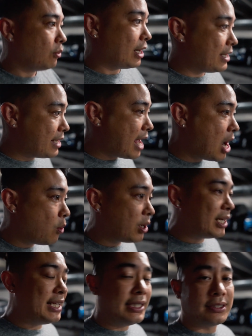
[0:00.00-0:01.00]
Right now
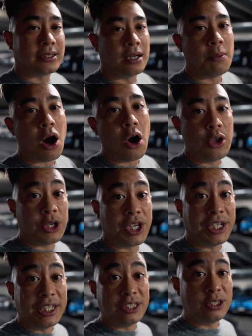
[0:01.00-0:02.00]
we're gonna eat some
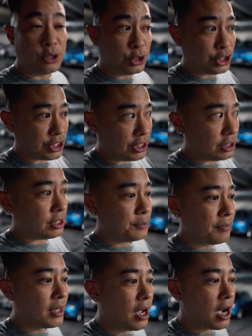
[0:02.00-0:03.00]
all-you-can-eat sushi
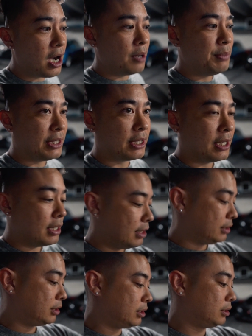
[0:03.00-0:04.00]
uh,
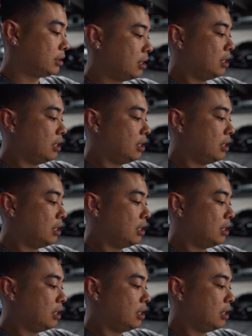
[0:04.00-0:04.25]
because